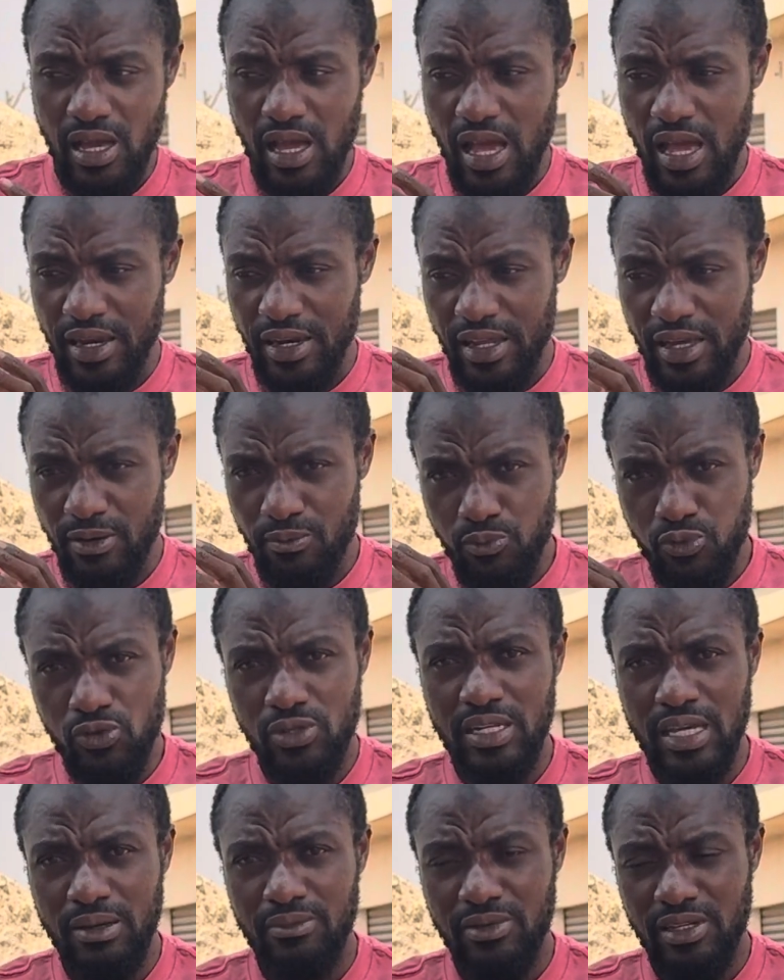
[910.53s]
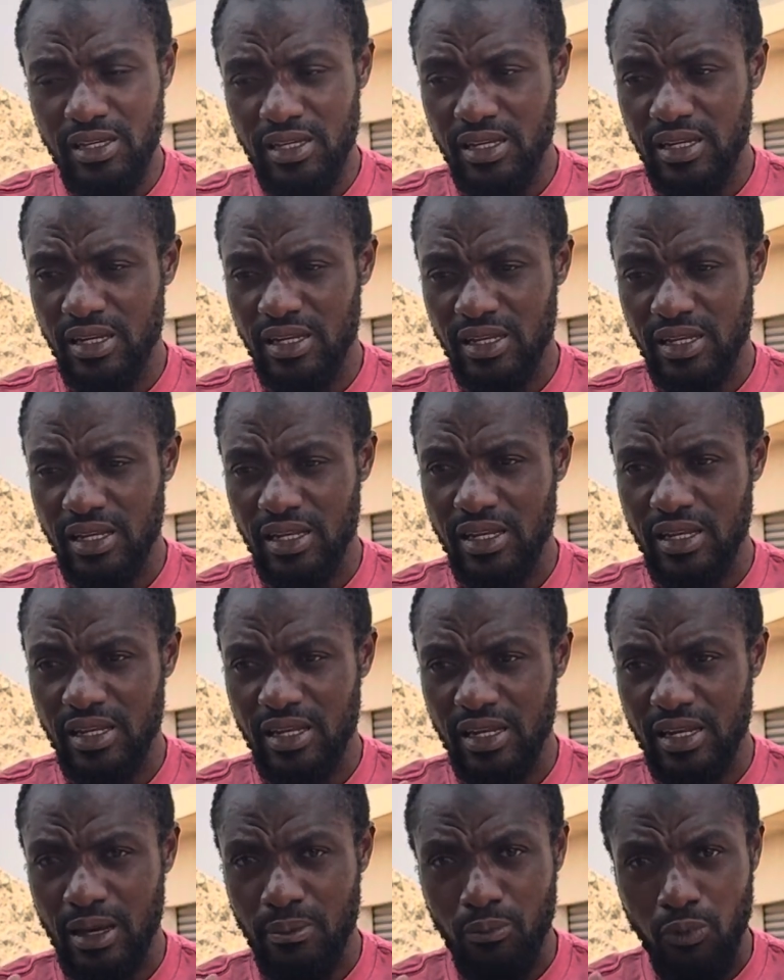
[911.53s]
and then put them
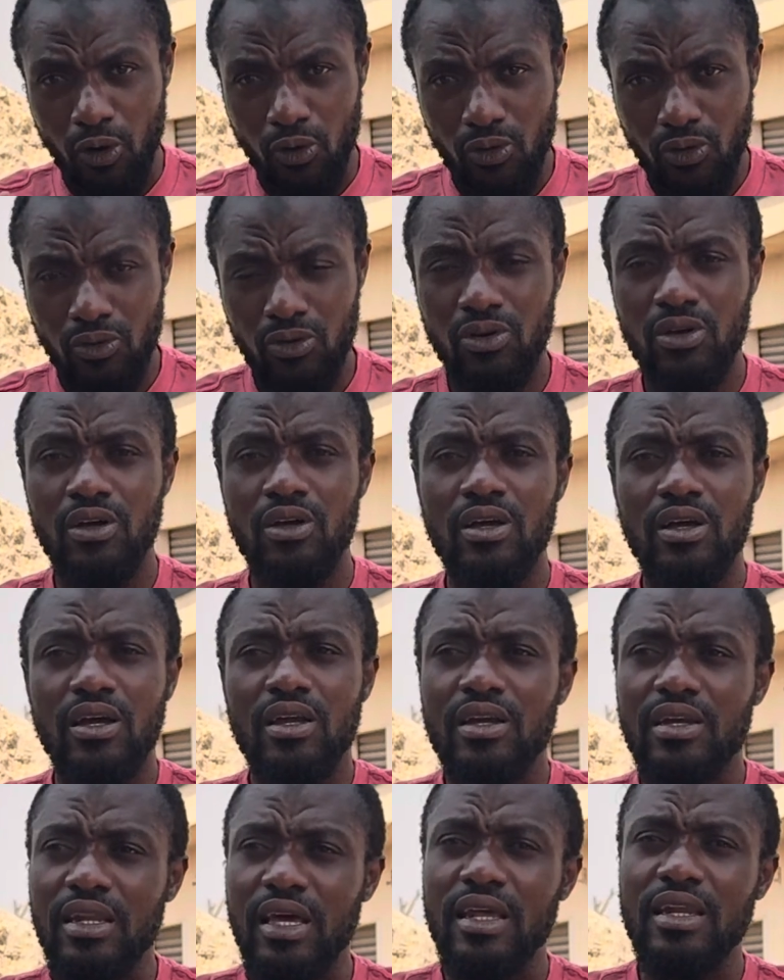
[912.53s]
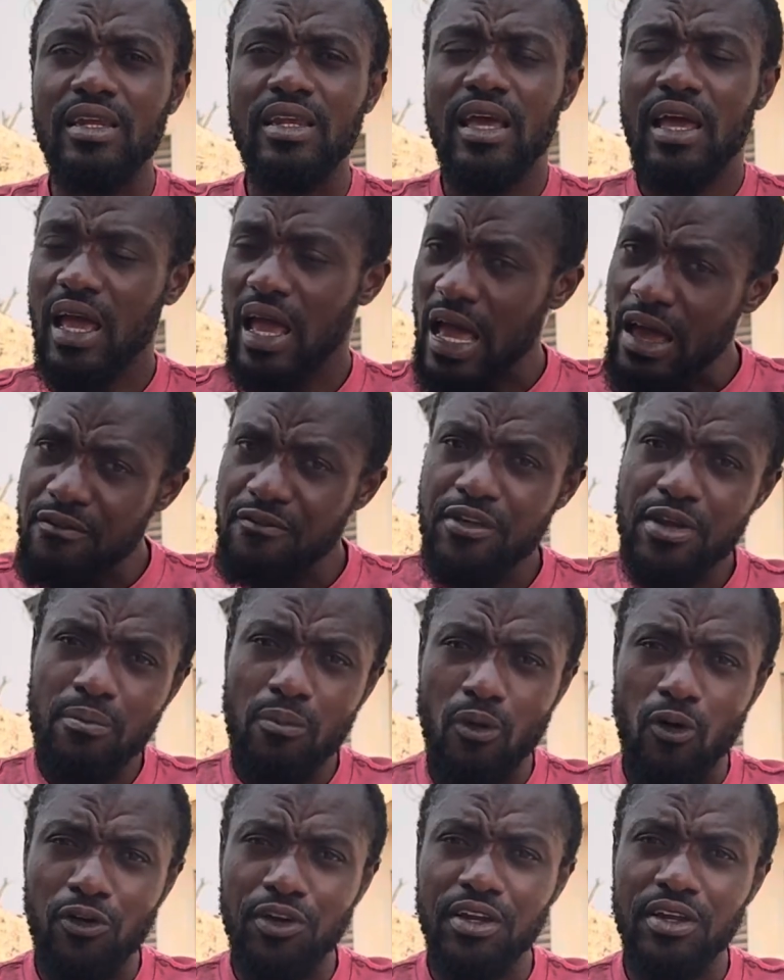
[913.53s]
in a bottle. Then every
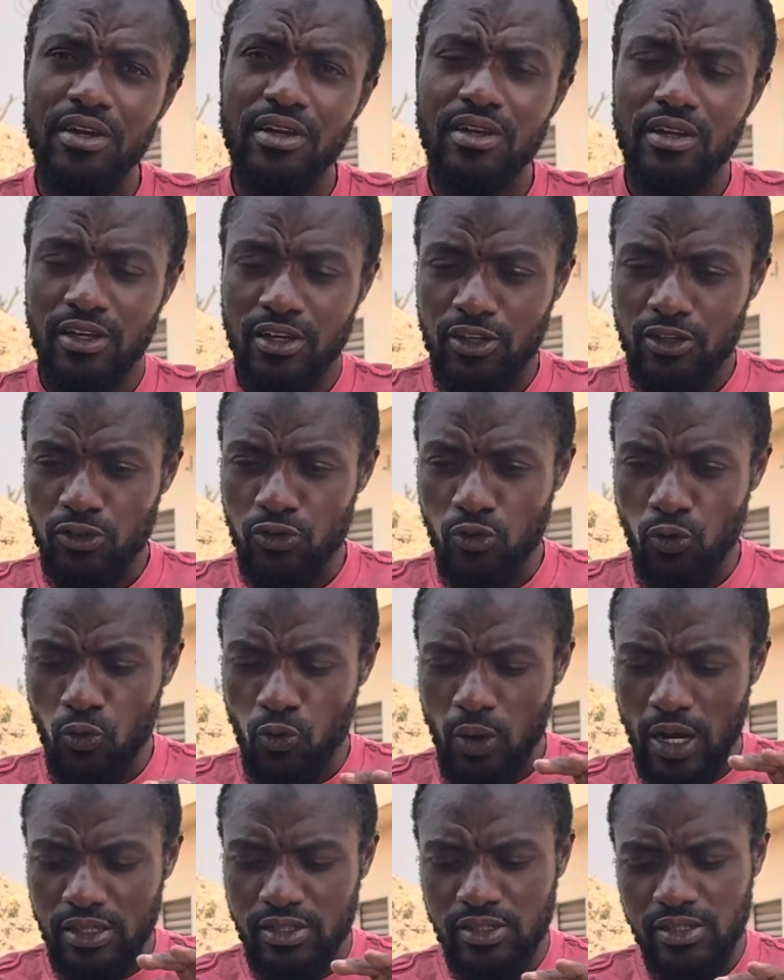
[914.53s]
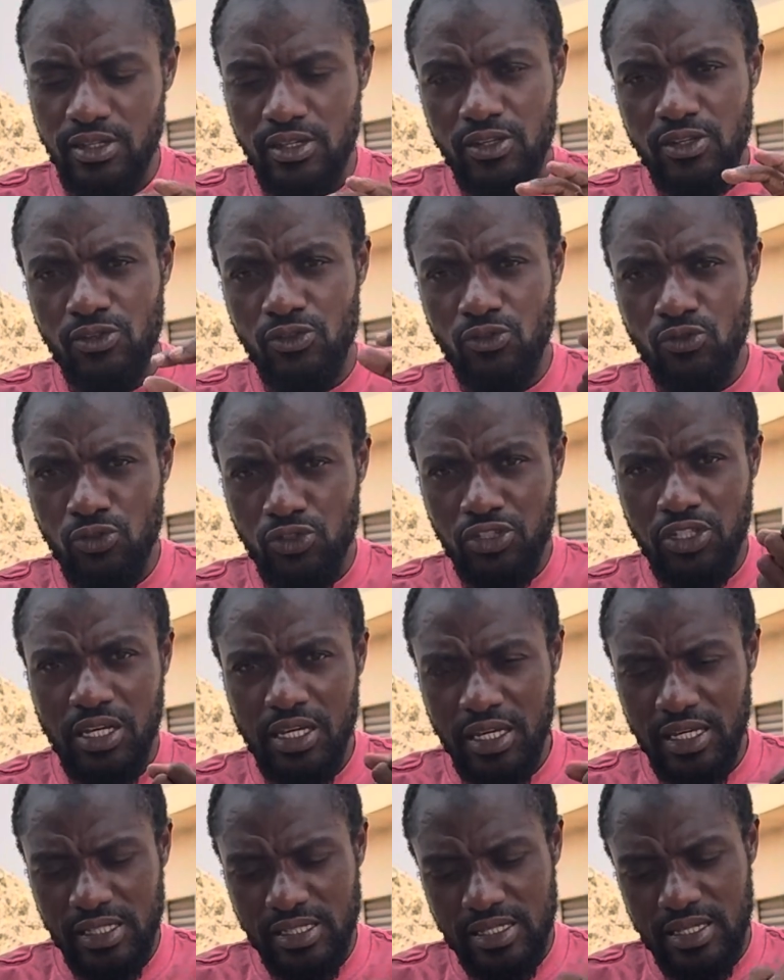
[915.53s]
morning you
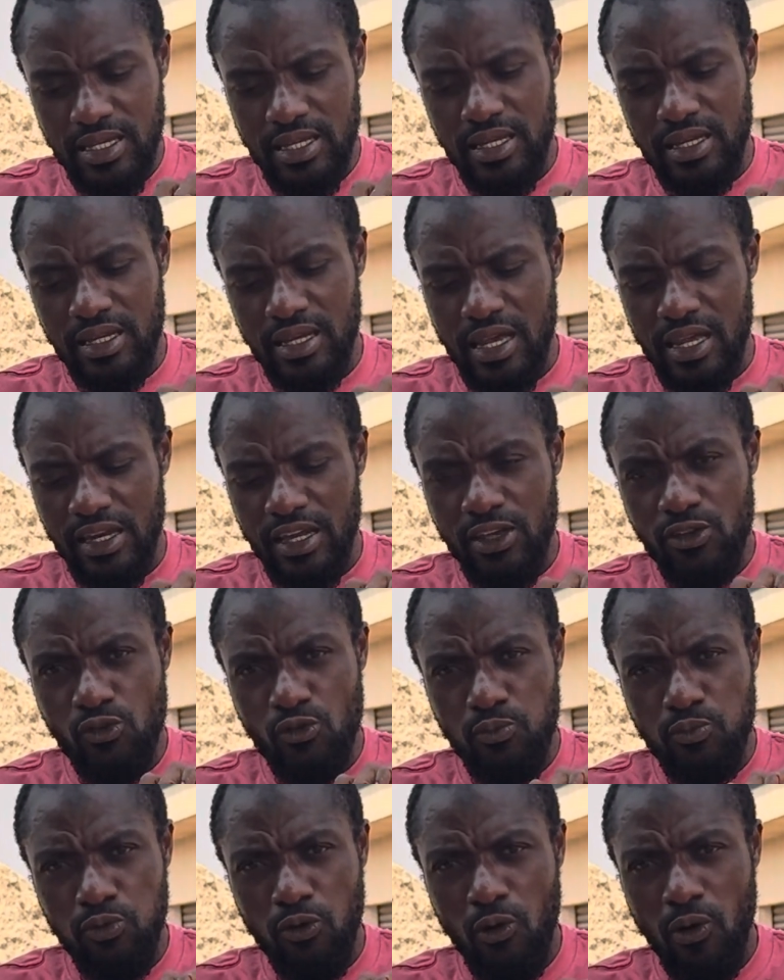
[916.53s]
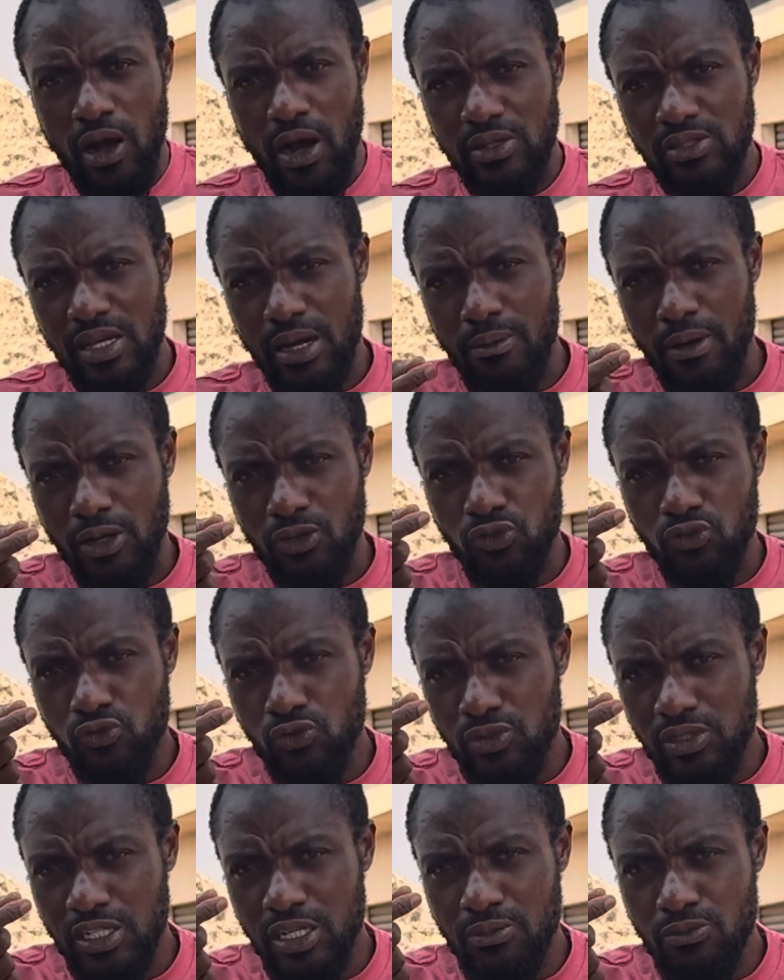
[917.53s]
shake it, and then you pour out about
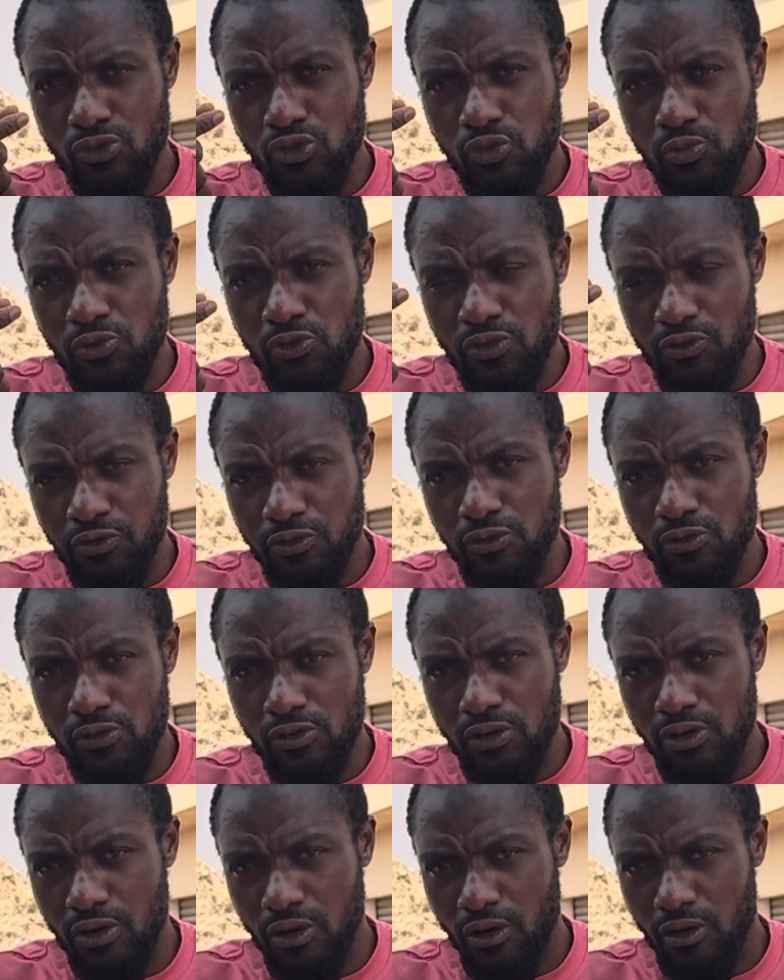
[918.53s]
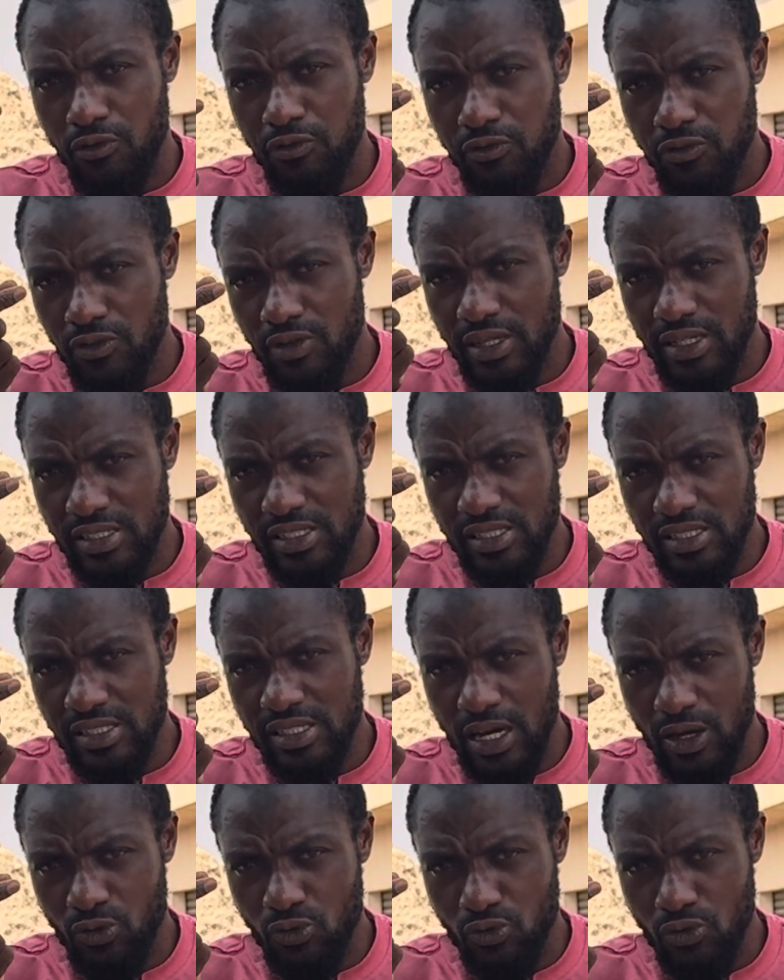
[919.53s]
2 tablespoonfuls of the
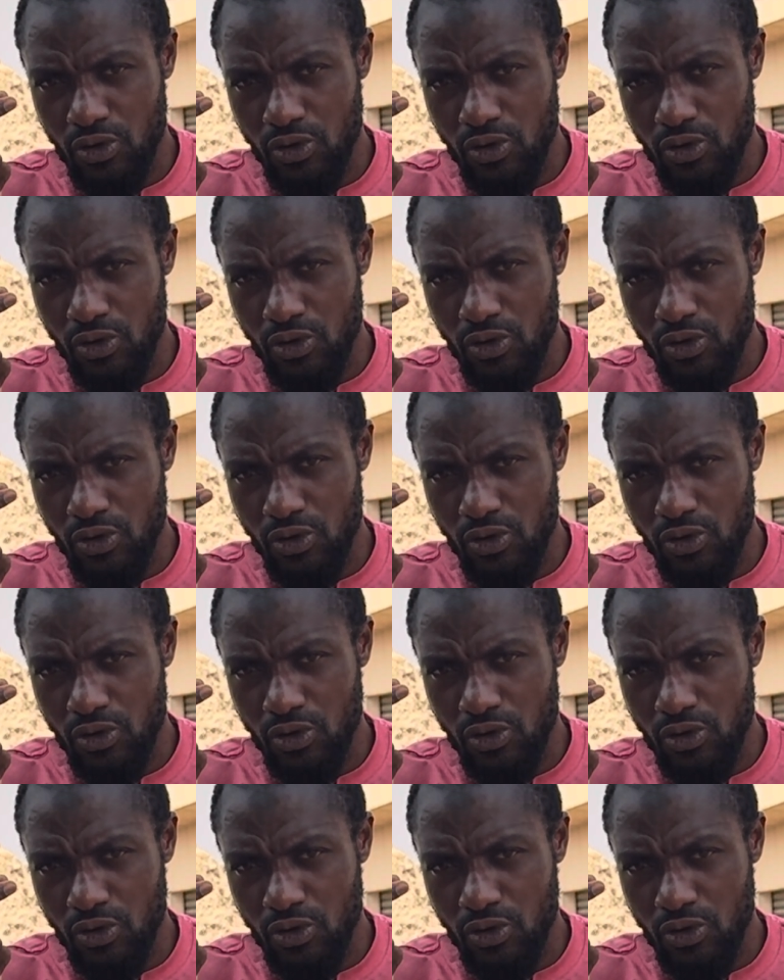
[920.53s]
ginger